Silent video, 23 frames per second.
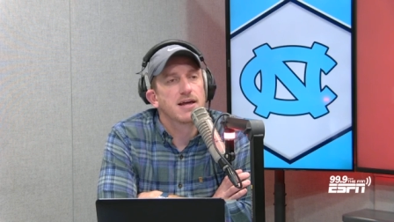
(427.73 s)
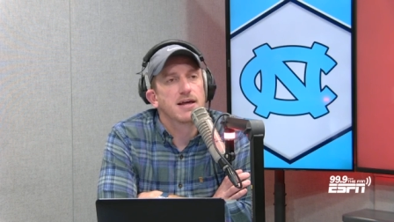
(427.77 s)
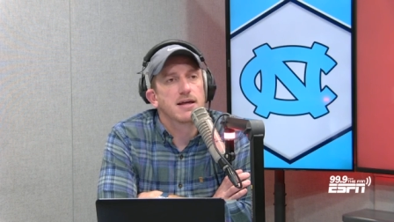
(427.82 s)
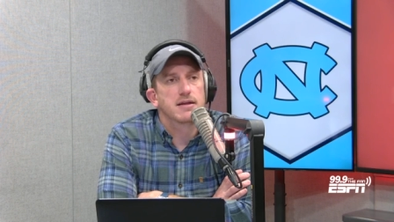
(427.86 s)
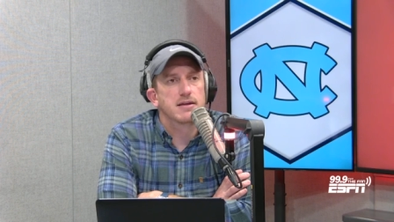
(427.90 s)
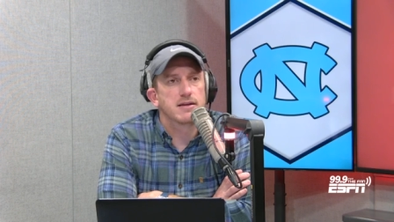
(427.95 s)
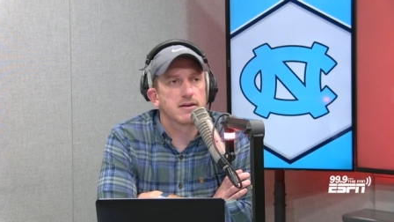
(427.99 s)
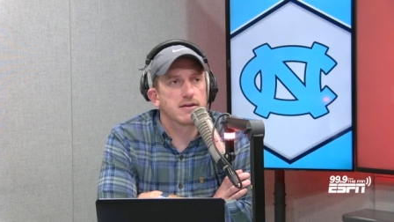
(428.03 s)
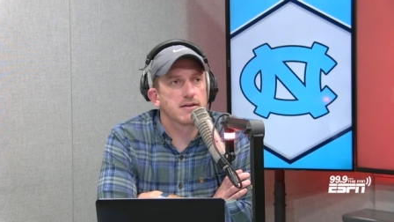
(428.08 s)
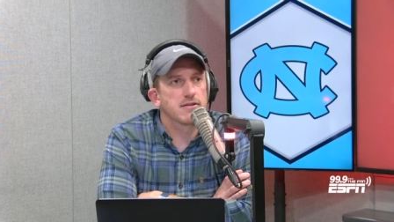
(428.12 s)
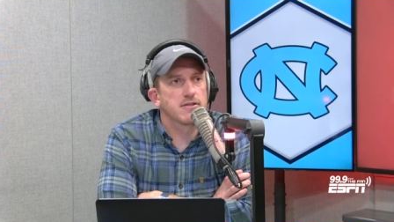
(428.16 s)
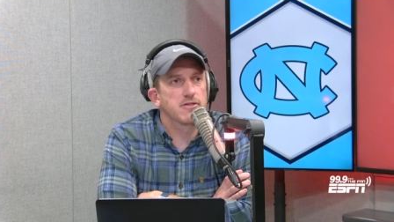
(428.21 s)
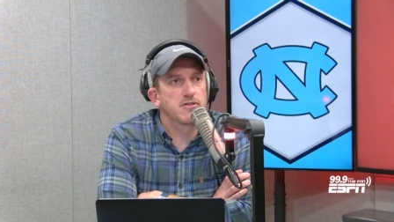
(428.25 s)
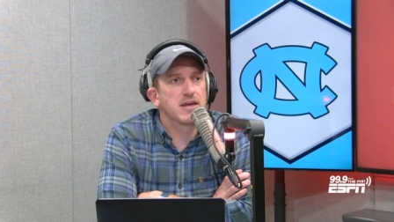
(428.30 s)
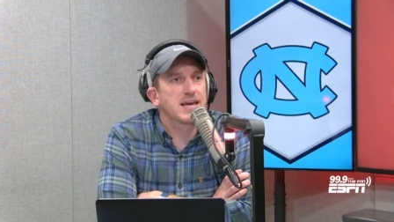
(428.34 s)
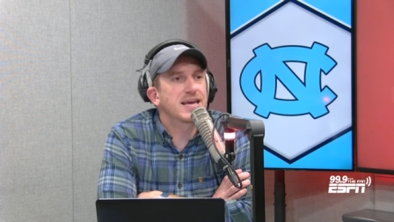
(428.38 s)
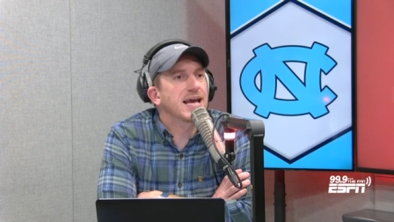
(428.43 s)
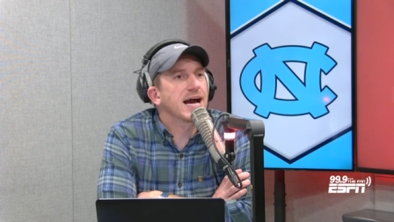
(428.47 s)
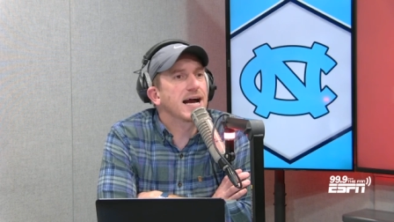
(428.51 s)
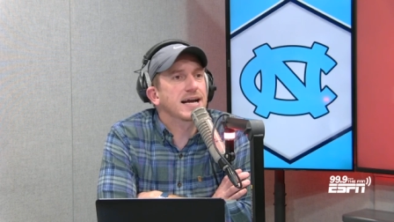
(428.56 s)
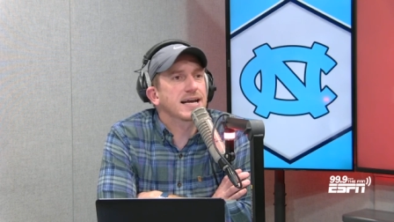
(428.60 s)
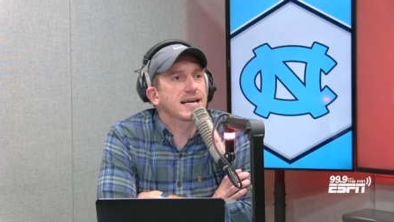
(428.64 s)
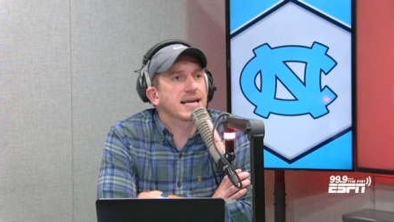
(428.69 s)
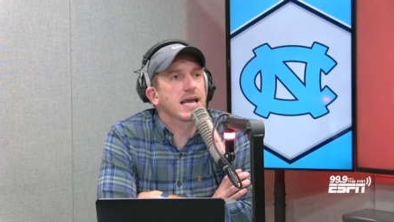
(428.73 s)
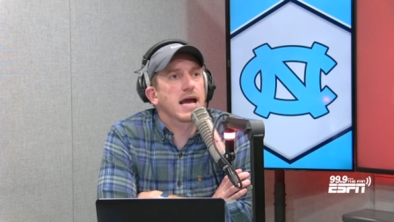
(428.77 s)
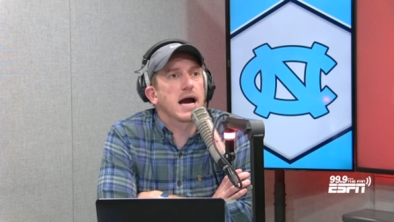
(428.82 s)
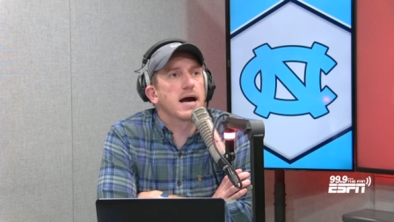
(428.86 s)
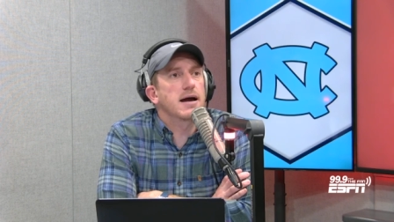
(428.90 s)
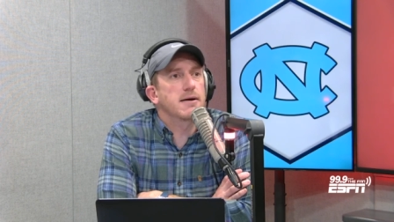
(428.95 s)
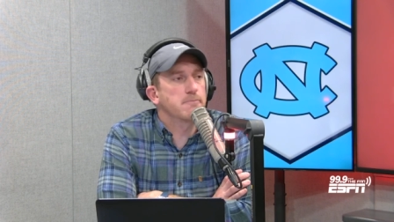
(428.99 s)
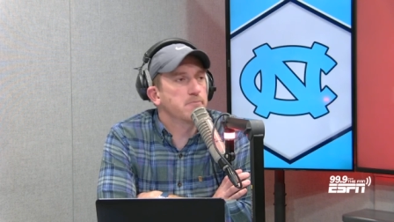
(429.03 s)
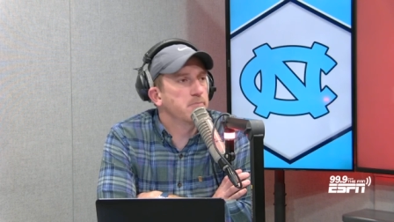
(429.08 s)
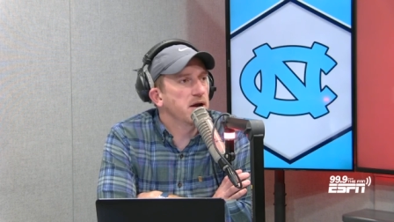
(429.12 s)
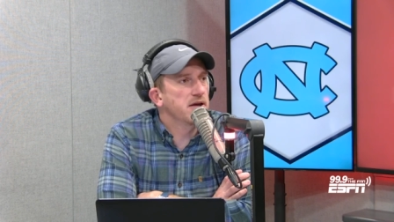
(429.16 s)
they got
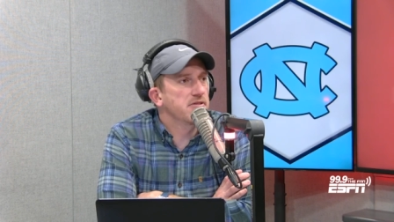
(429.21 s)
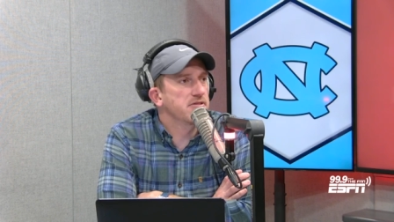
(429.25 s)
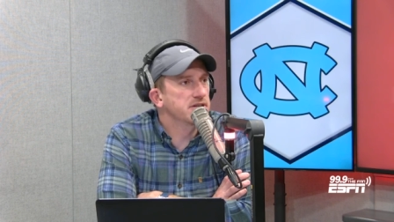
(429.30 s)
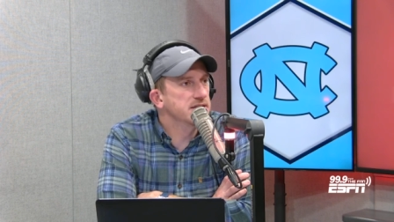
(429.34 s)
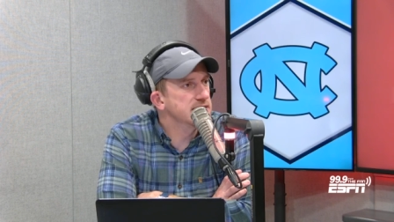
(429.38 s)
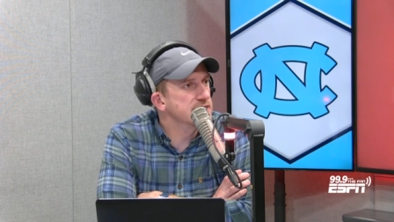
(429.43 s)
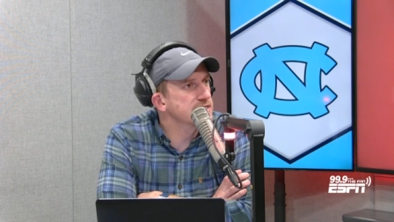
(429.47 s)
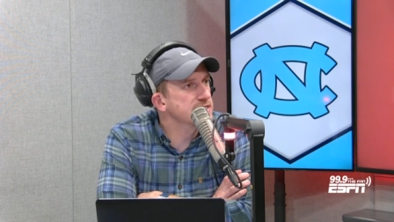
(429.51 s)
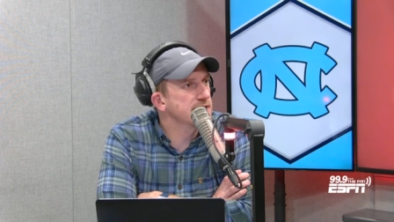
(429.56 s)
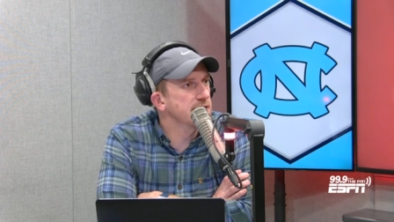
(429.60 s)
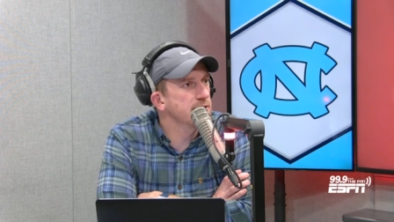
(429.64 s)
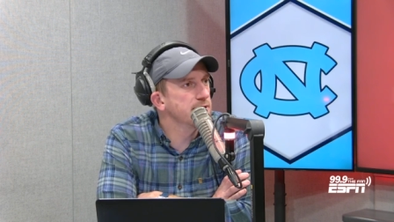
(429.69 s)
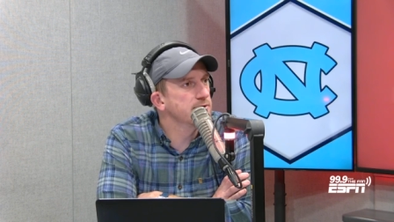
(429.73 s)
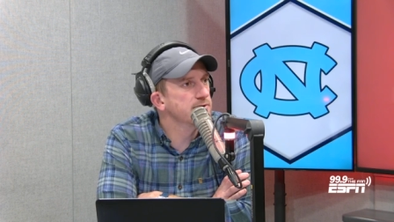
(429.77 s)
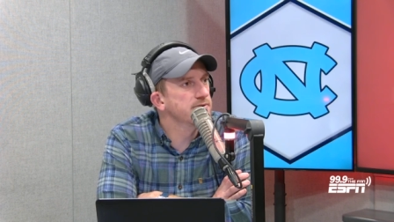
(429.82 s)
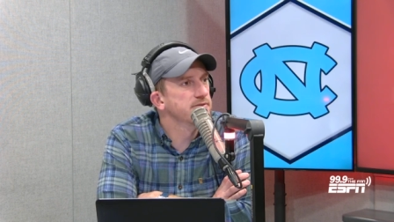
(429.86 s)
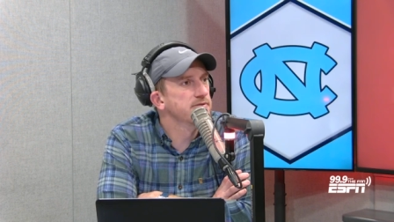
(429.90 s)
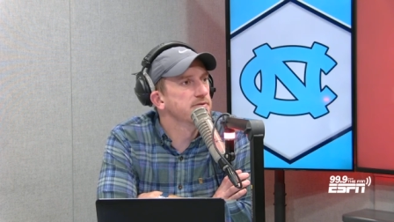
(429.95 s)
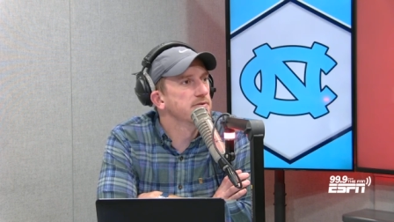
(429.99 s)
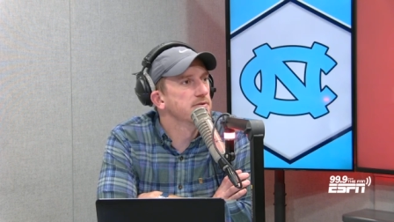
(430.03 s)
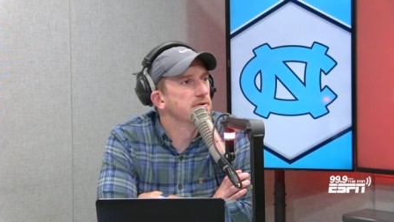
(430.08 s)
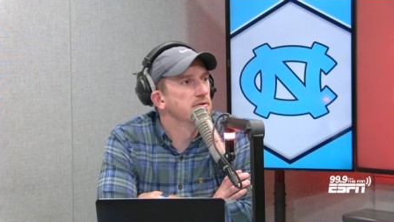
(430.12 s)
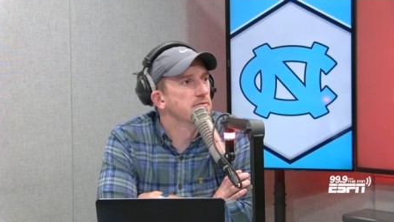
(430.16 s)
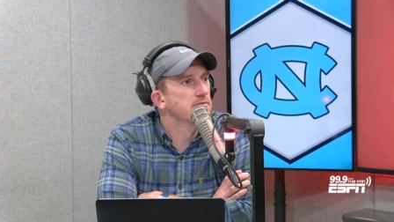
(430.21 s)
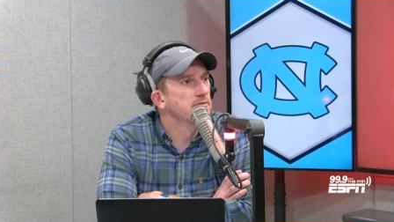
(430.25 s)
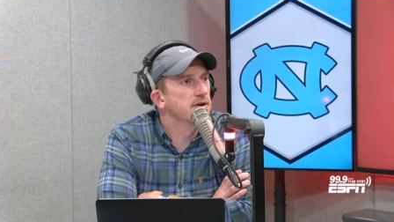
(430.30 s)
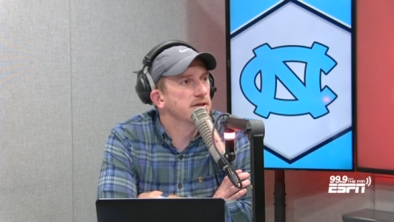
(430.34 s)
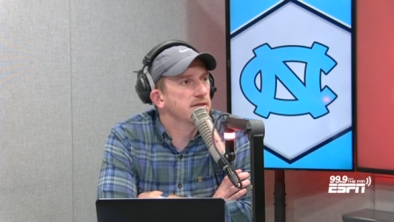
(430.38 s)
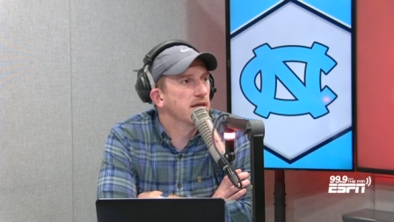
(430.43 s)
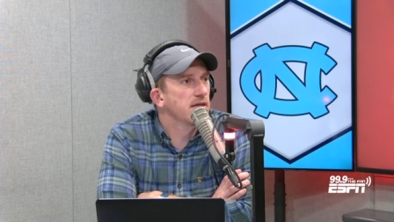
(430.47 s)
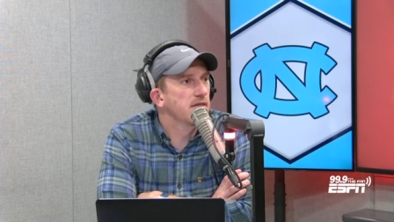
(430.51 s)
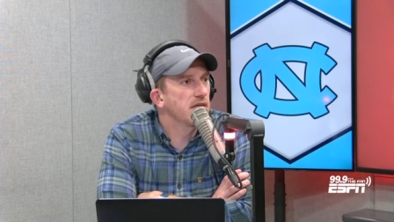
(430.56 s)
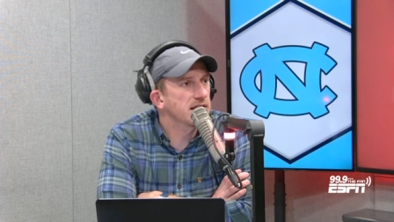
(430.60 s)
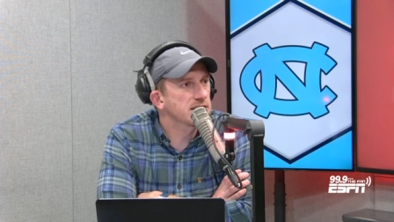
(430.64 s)
got by the details, right?
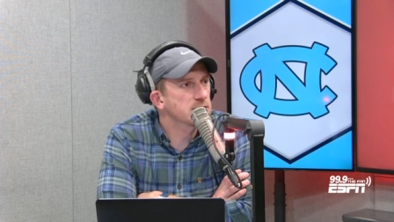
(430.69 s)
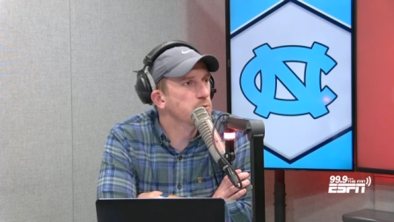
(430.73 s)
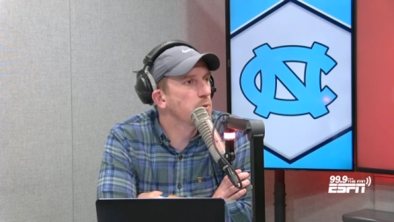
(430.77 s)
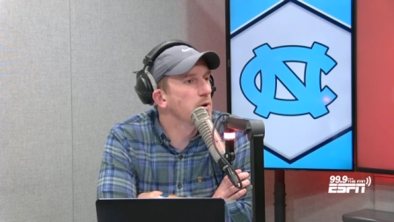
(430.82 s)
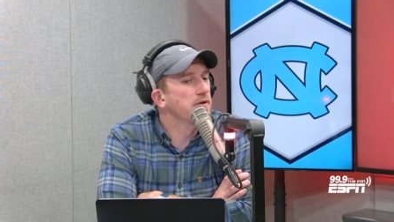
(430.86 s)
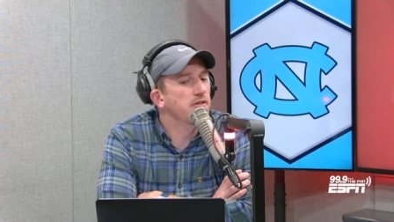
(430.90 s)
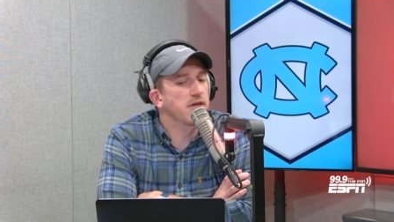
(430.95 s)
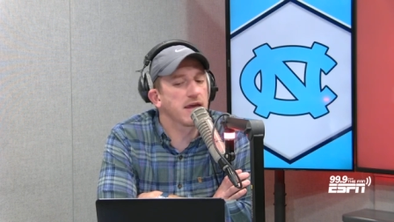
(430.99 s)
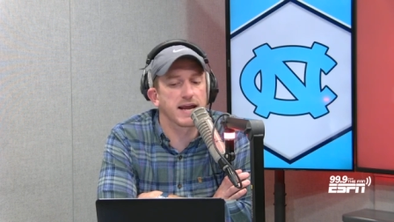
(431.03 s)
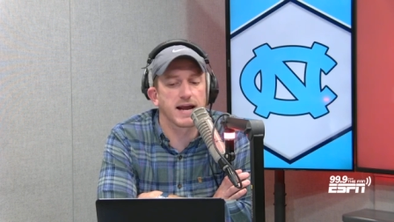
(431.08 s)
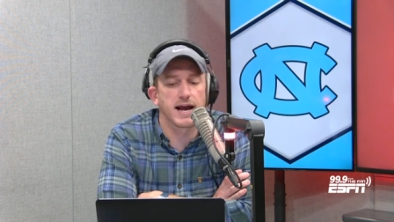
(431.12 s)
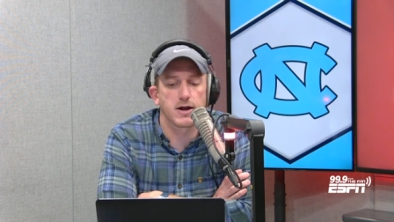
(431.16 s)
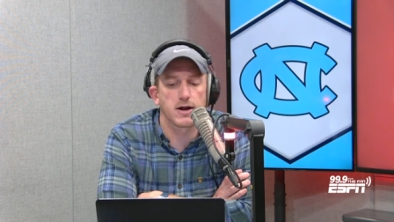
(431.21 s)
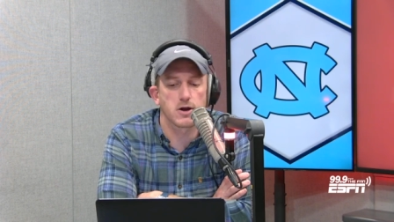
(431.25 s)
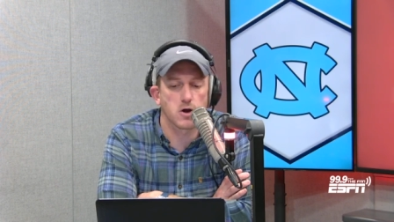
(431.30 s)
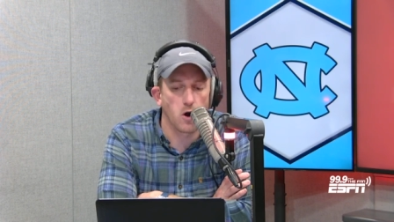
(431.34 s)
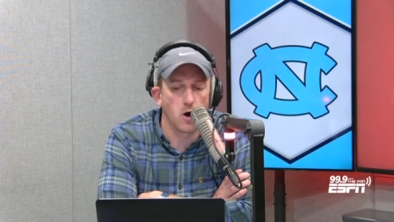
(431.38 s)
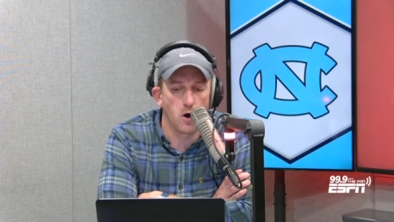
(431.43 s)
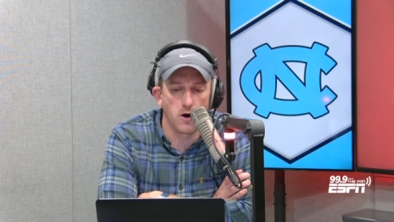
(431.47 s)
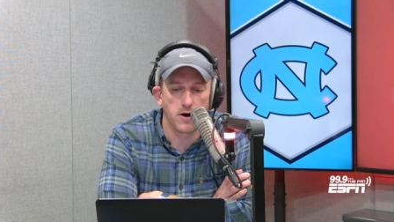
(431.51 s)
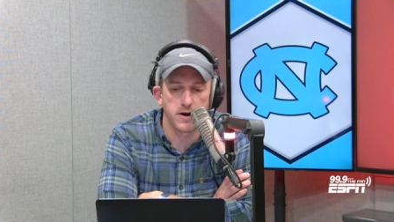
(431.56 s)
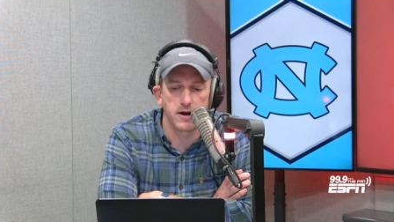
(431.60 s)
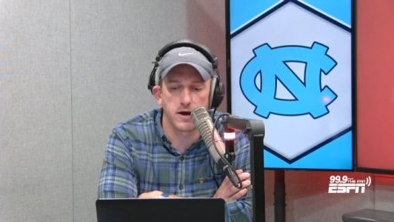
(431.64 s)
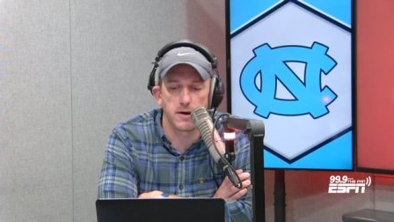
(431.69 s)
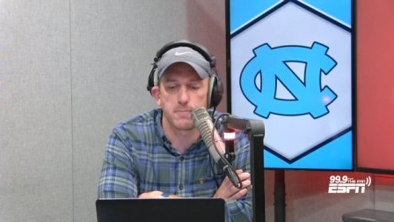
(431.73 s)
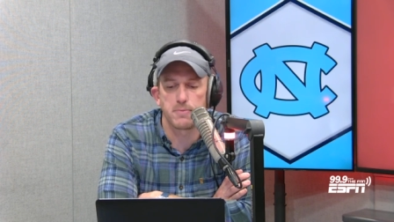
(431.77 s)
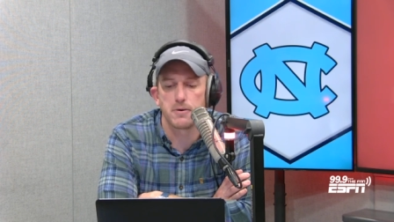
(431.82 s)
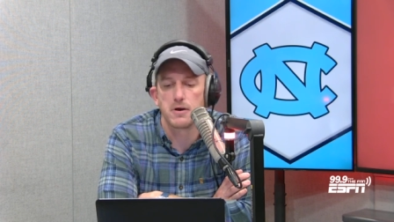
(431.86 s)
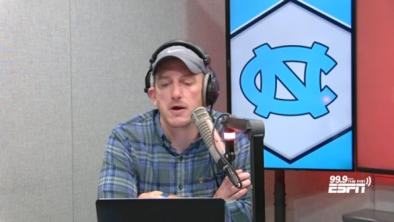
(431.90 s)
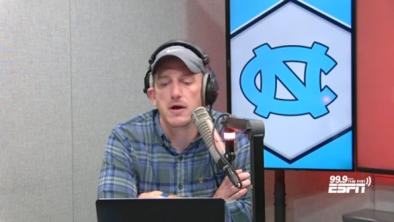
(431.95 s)
That's where they got caught up.